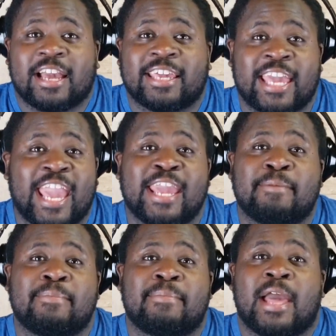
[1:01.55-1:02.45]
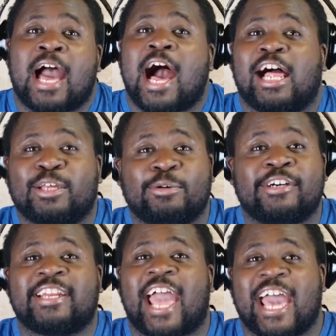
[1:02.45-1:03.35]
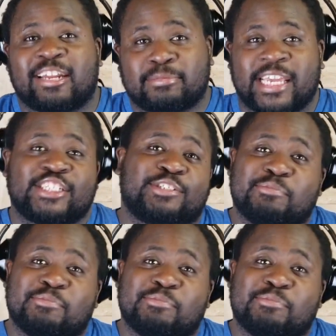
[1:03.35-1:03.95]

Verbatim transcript: game Hollywood adaptation